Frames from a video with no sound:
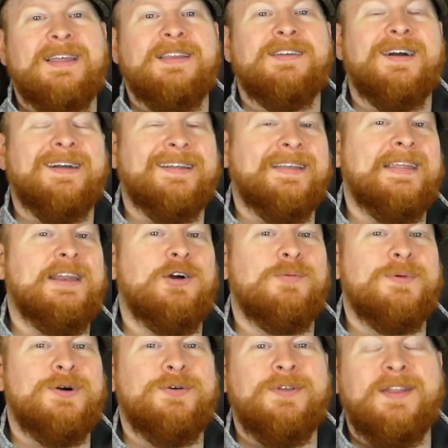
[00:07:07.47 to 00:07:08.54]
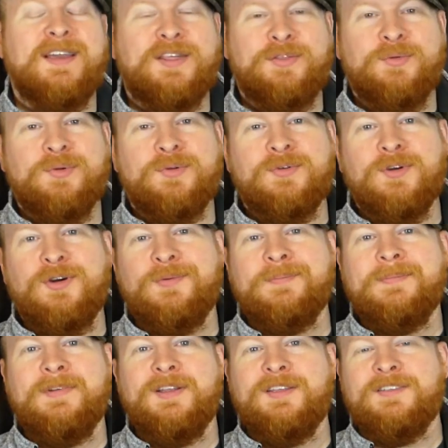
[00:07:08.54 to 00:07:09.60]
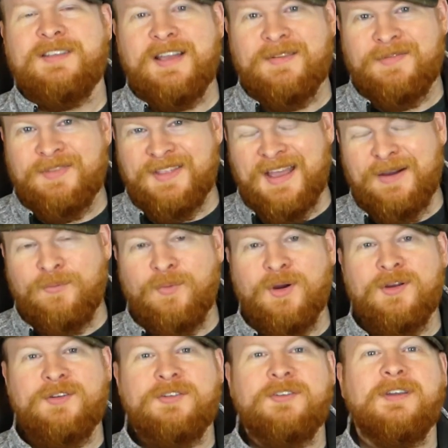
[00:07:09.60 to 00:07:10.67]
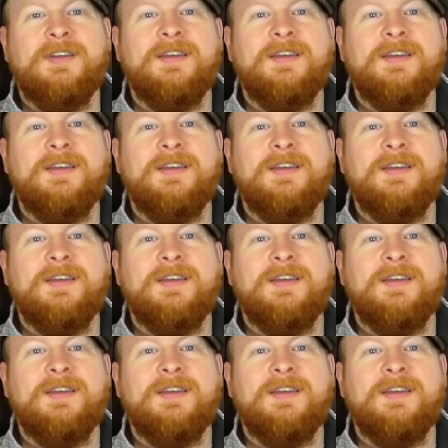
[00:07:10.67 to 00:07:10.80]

incognito mode like through Chrome, see if that works.